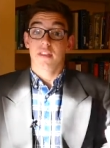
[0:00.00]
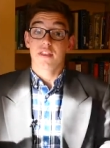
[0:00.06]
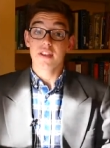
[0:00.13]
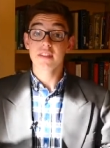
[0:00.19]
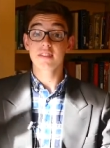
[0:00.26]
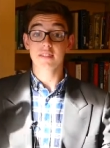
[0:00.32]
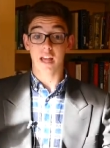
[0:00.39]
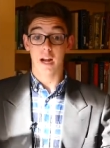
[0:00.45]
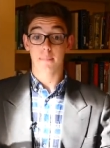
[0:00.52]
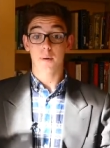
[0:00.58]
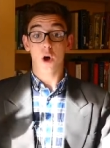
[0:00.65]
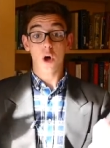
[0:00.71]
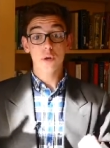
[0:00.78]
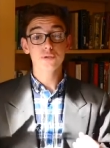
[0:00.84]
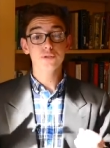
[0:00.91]
This setup
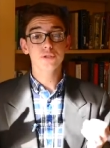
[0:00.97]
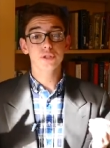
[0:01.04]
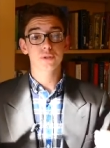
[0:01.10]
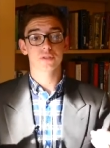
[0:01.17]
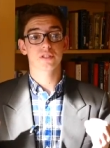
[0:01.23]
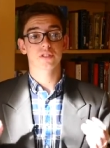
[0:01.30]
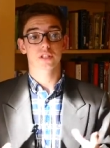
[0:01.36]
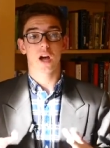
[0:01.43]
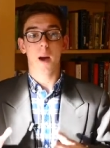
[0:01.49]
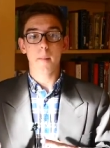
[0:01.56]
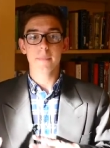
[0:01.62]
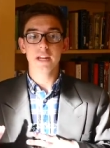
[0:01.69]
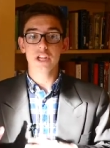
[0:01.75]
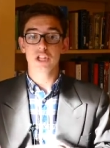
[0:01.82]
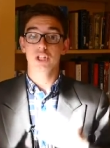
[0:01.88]
also uses a
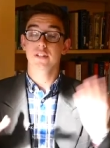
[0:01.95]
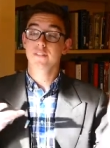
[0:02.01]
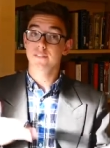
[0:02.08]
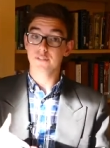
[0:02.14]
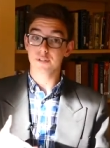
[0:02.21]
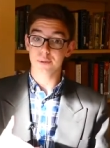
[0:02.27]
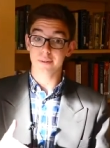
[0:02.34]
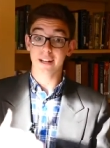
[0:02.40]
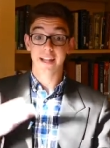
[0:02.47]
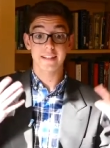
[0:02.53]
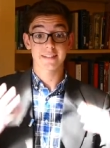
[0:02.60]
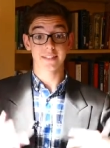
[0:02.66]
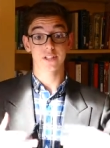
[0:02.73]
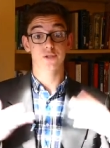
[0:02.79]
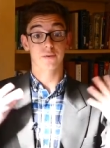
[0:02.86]
combination of fluid and
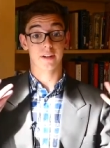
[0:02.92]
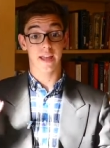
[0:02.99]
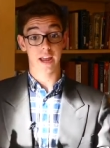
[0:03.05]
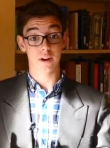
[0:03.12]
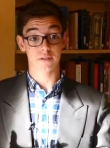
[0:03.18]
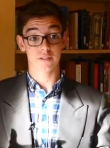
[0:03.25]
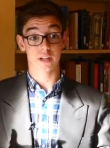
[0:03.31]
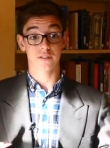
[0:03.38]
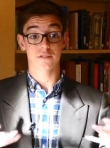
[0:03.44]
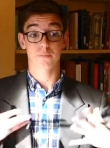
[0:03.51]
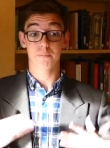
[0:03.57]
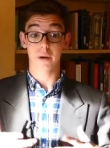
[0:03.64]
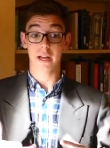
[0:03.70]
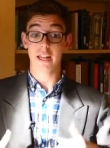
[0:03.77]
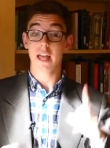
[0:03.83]
sensory hair cells,
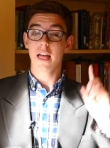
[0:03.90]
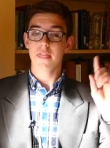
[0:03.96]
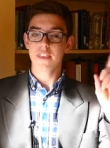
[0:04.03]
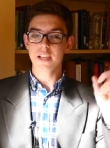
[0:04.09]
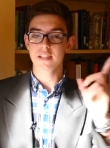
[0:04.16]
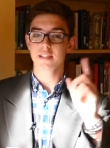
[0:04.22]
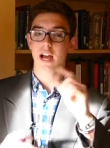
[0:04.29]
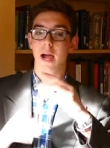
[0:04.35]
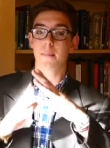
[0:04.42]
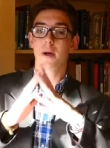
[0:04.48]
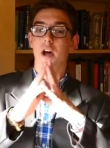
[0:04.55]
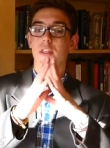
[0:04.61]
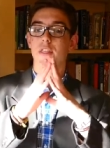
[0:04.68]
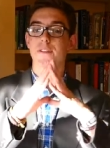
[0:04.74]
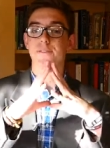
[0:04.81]
but this time,
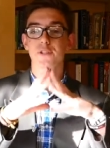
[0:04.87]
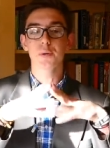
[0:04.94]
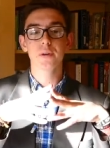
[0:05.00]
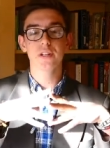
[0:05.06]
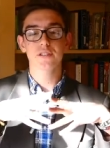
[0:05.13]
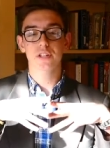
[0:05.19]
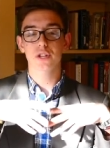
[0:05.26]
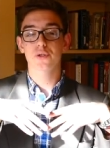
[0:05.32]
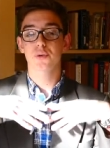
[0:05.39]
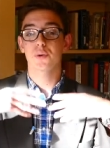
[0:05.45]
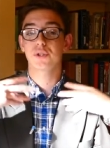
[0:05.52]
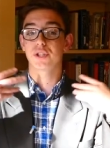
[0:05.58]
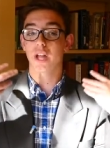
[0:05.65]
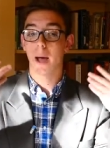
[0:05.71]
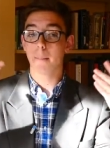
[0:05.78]
the fluid is
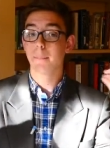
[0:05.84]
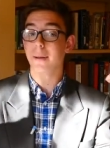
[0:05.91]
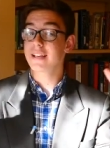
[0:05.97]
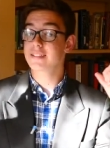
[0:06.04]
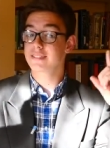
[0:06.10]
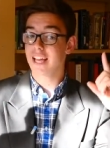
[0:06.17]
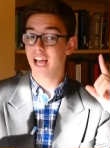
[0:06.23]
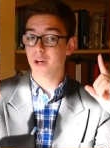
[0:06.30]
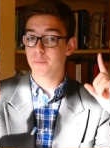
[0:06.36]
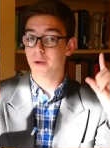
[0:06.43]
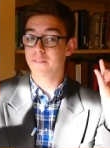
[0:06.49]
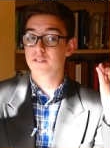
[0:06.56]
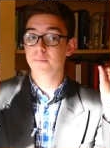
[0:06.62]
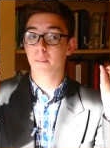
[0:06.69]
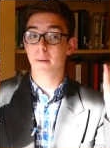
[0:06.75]
controlled not by sound
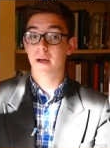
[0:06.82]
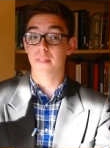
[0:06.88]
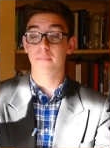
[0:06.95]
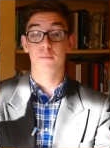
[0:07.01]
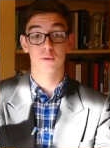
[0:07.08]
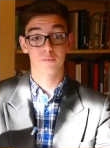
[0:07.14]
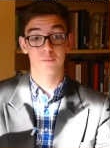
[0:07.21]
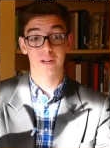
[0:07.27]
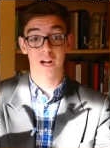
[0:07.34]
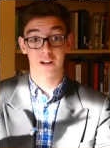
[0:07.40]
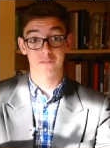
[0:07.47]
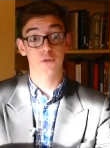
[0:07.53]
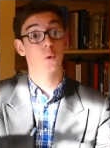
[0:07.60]
waves, but by the movement of